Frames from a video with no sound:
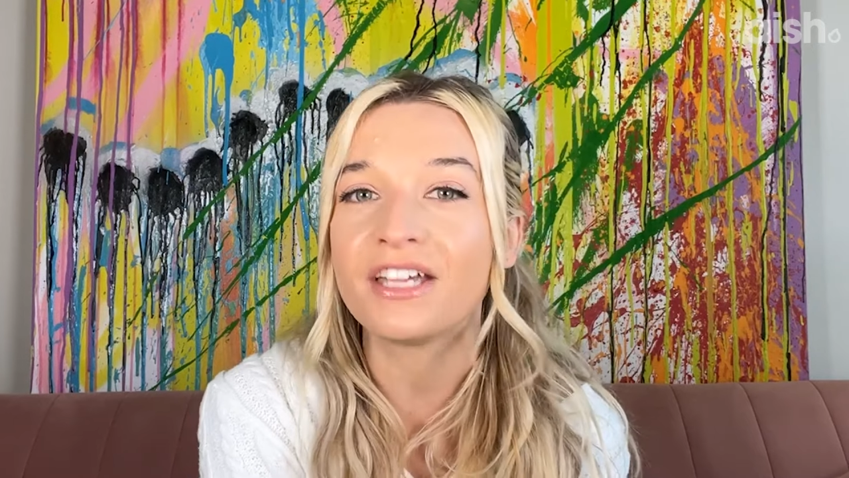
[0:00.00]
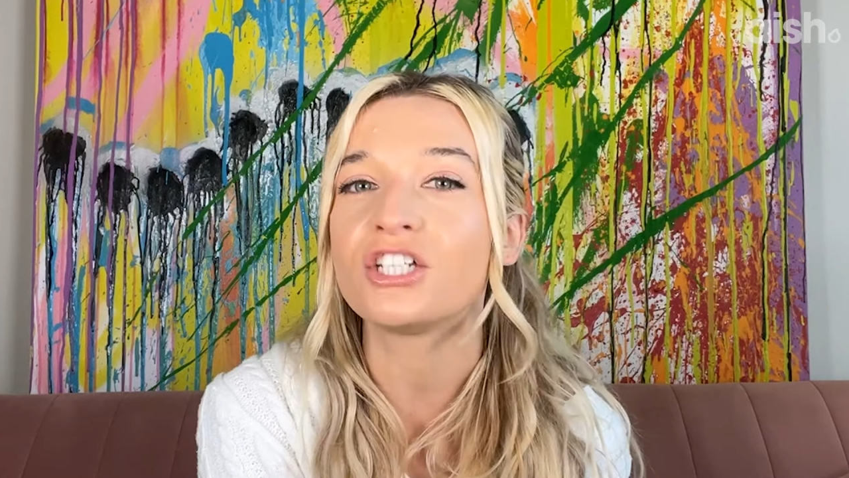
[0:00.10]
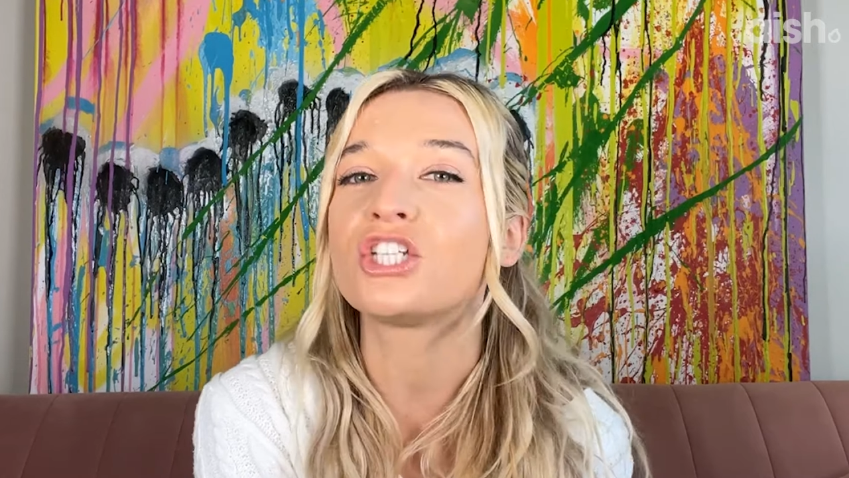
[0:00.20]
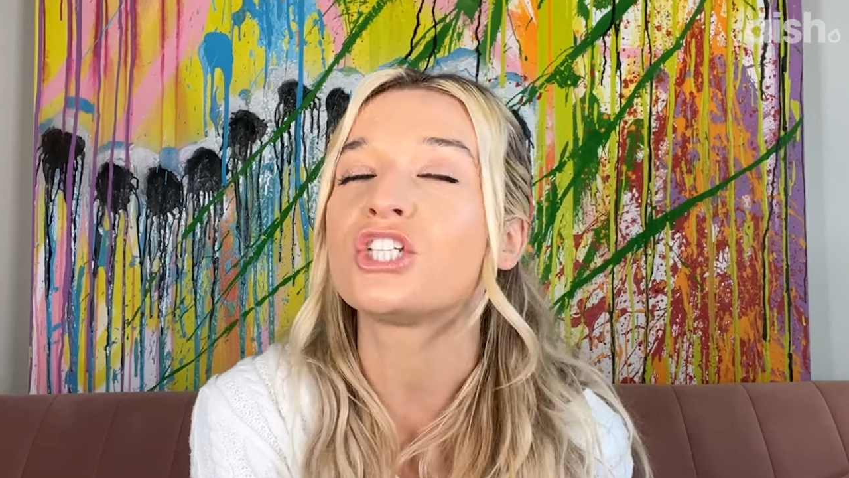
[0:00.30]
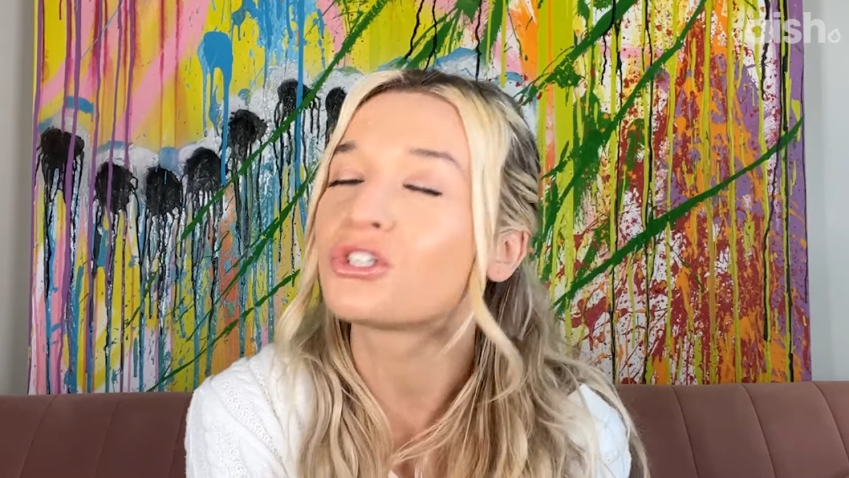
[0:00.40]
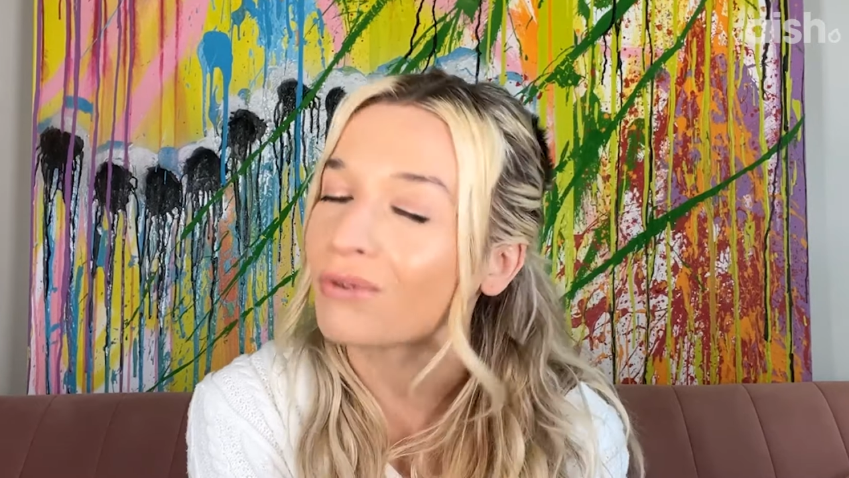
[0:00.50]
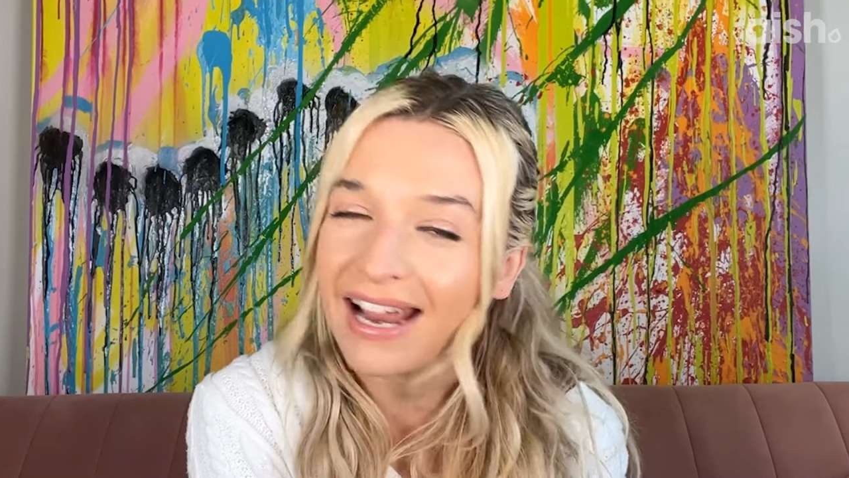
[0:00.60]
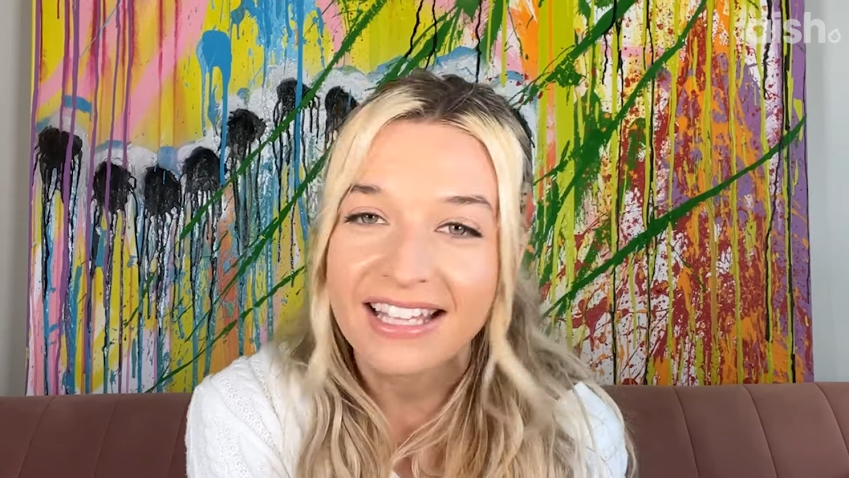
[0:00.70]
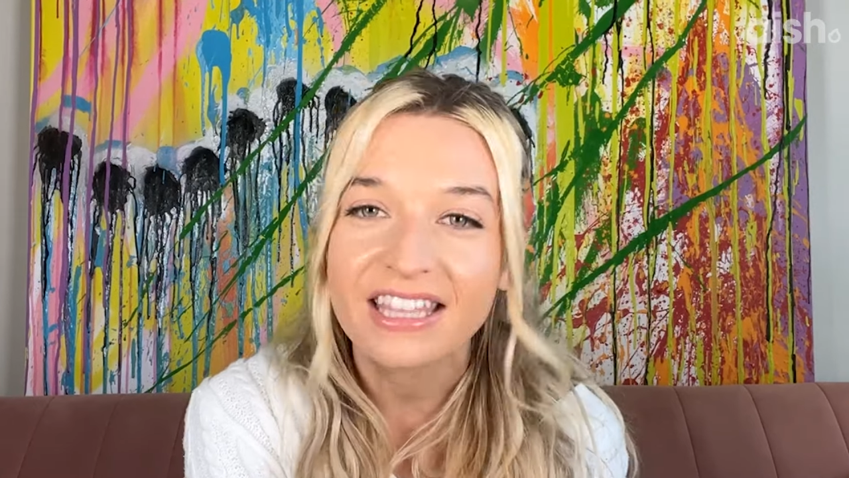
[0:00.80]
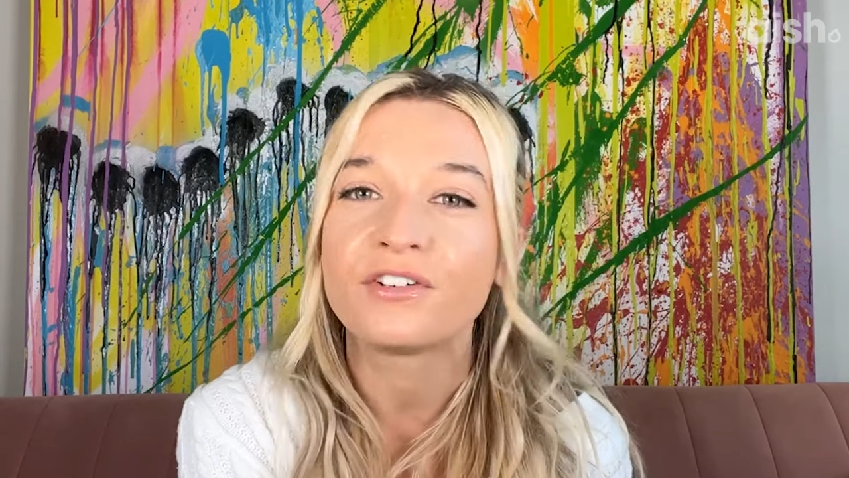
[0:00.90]
and
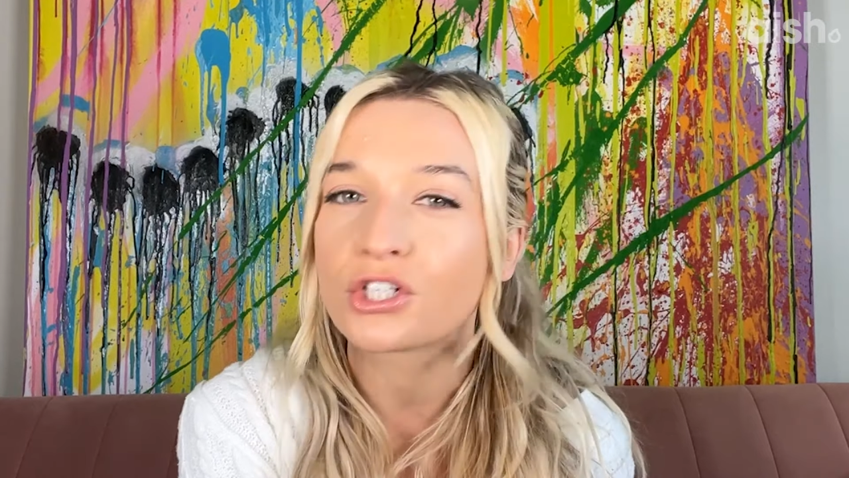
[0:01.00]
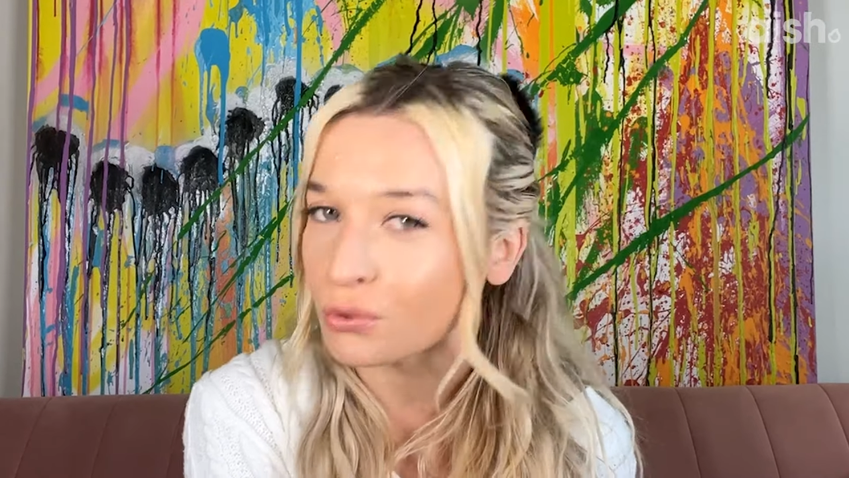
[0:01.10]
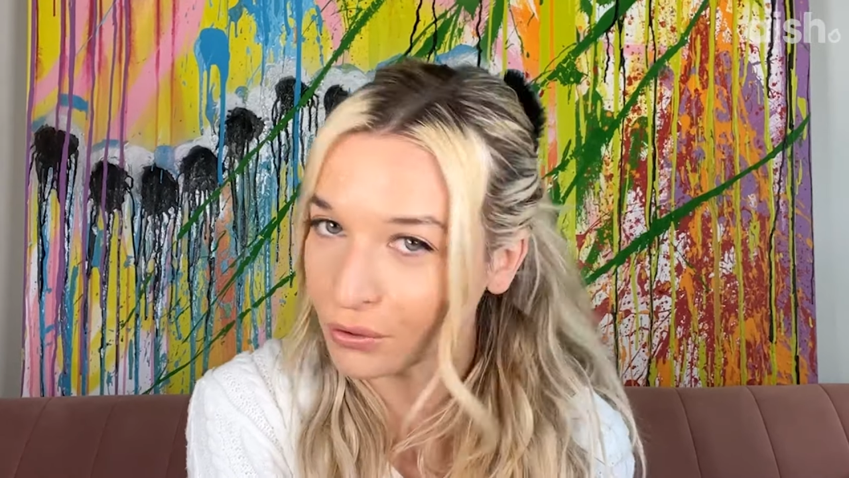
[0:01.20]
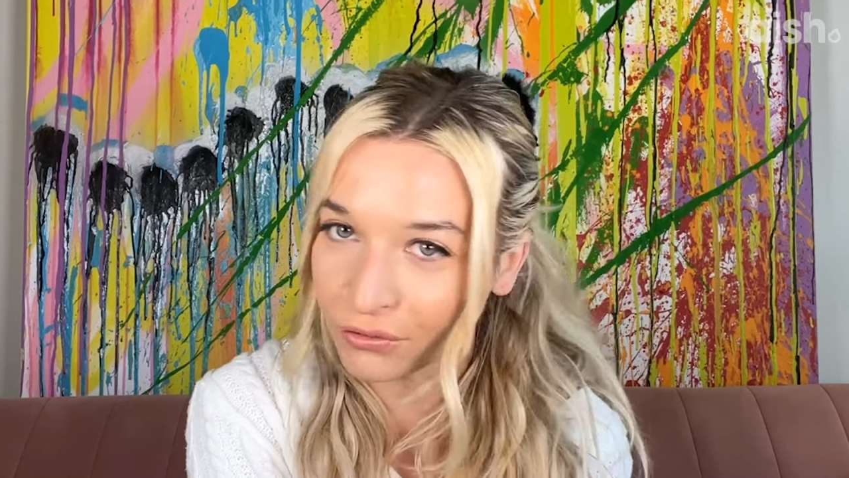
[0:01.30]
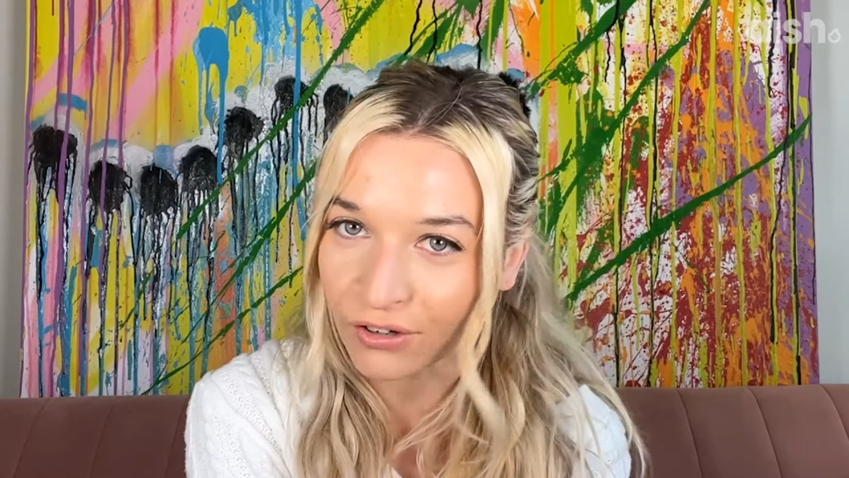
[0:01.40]
strength of a true